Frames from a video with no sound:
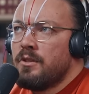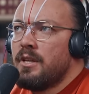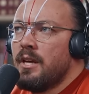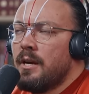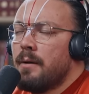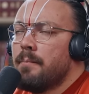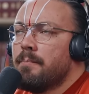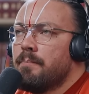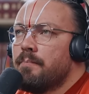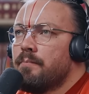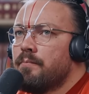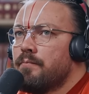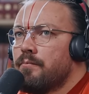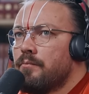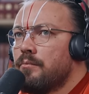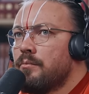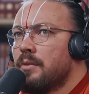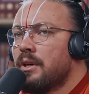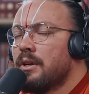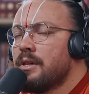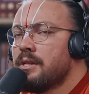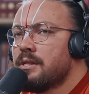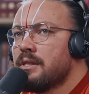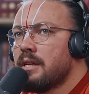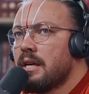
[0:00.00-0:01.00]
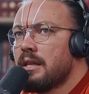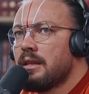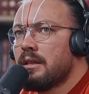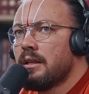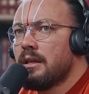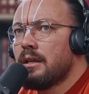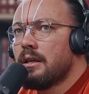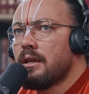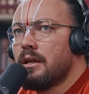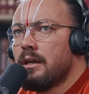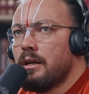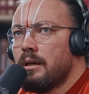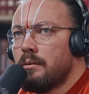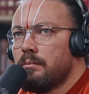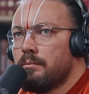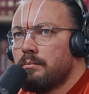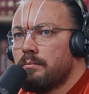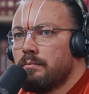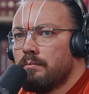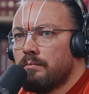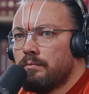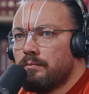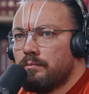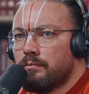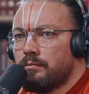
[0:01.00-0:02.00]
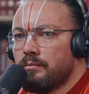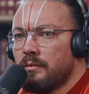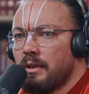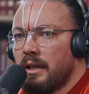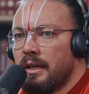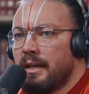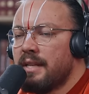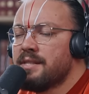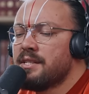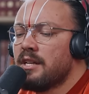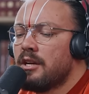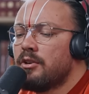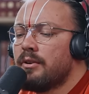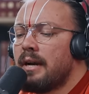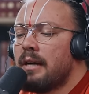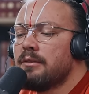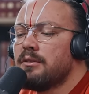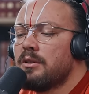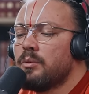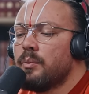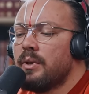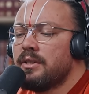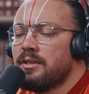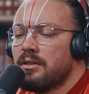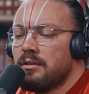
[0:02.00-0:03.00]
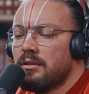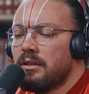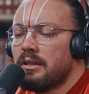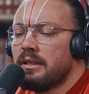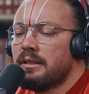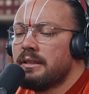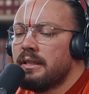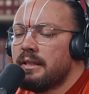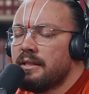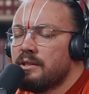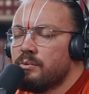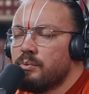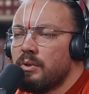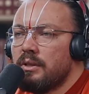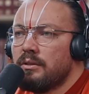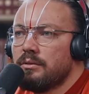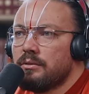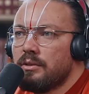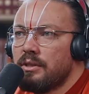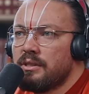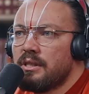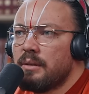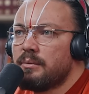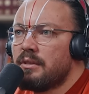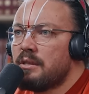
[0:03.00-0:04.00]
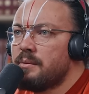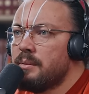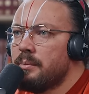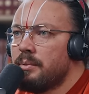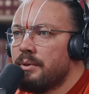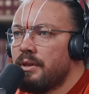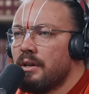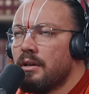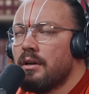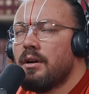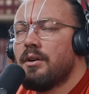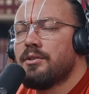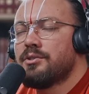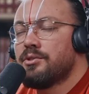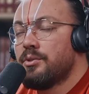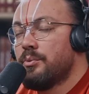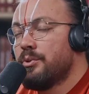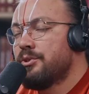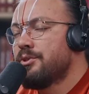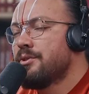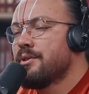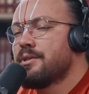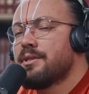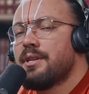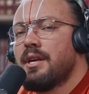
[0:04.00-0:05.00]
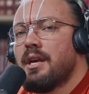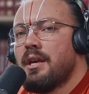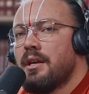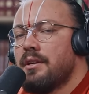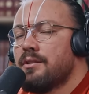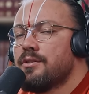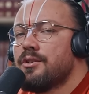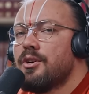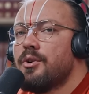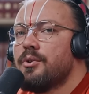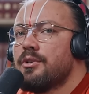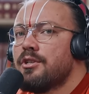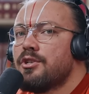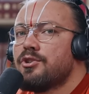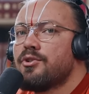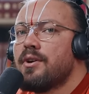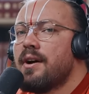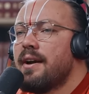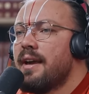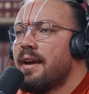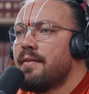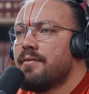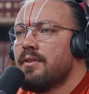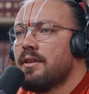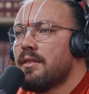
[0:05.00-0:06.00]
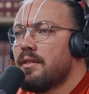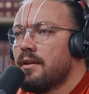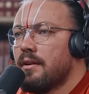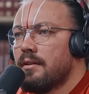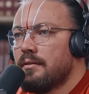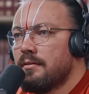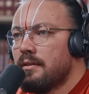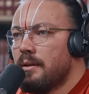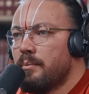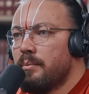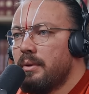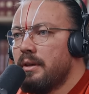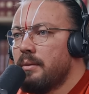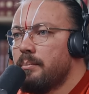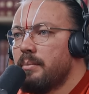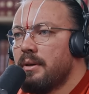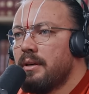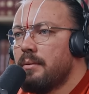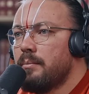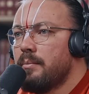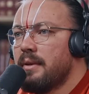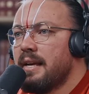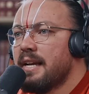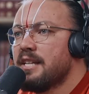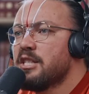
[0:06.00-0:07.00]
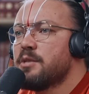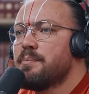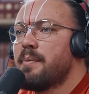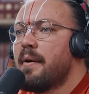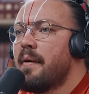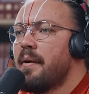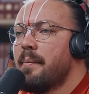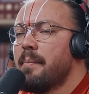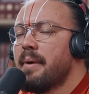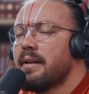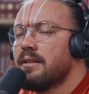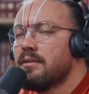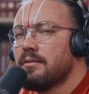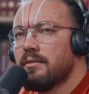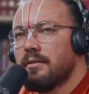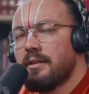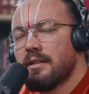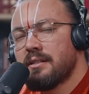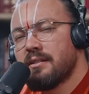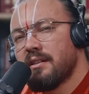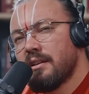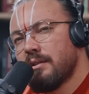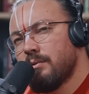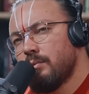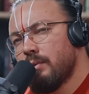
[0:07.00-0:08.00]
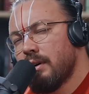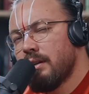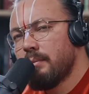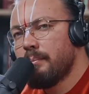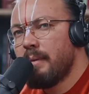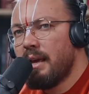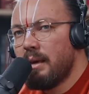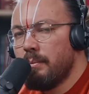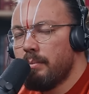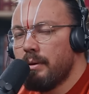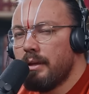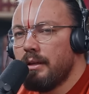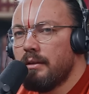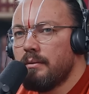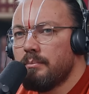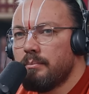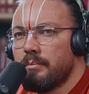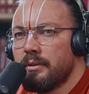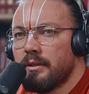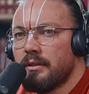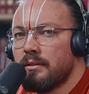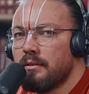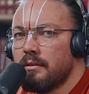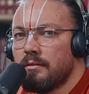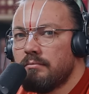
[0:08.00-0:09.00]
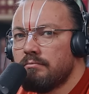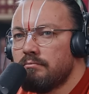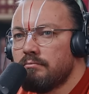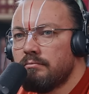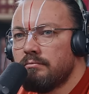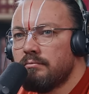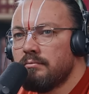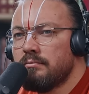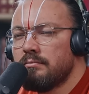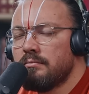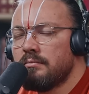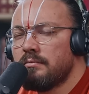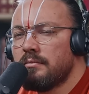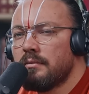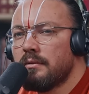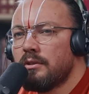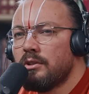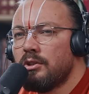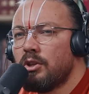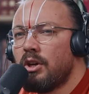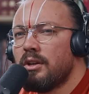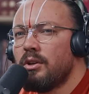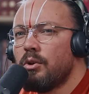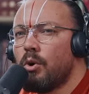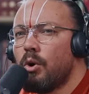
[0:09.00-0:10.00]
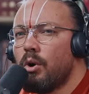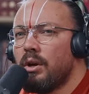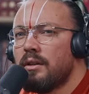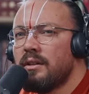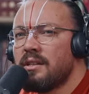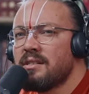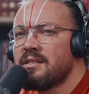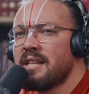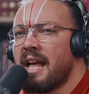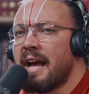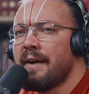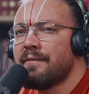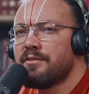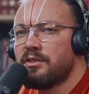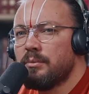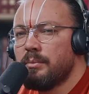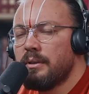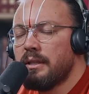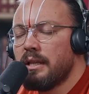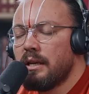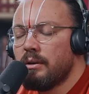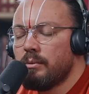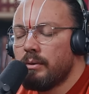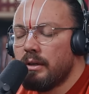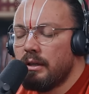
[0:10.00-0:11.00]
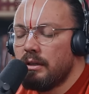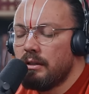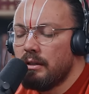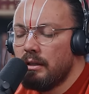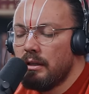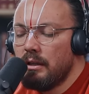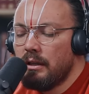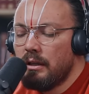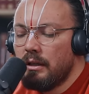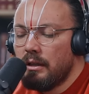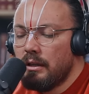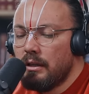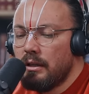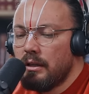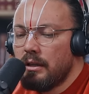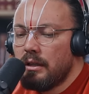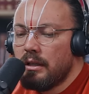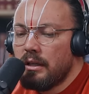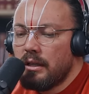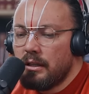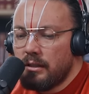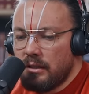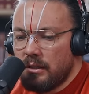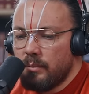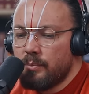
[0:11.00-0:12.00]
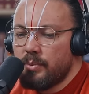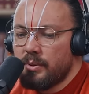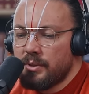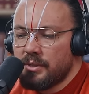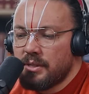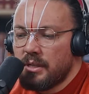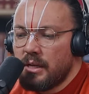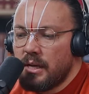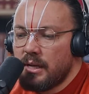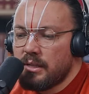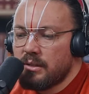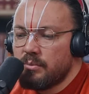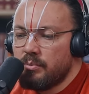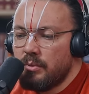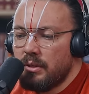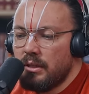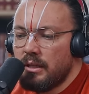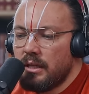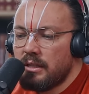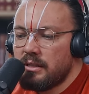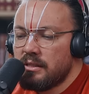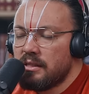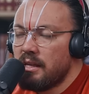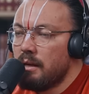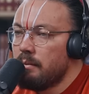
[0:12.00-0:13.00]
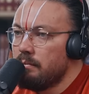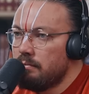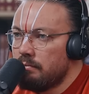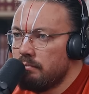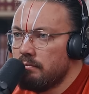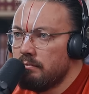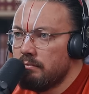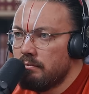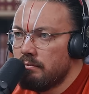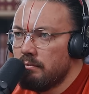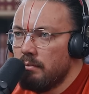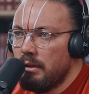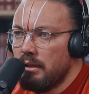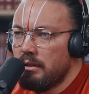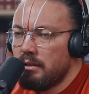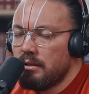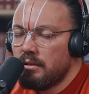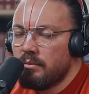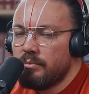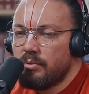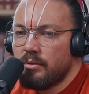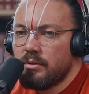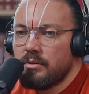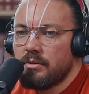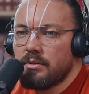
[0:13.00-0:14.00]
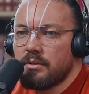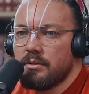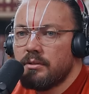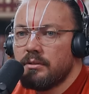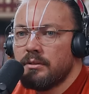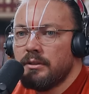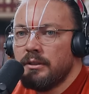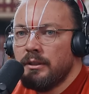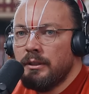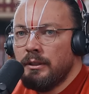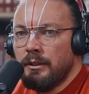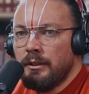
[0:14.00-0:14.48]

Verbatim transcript: Yeah, because I think. Um, and there's a grounded way to look at that as well because sometimes people think oh so what you're saying is go and try everything and be, be, be experimental and it's like well maybe but not doesn't have to be that way. Another person asked me that same meeting in Portugal.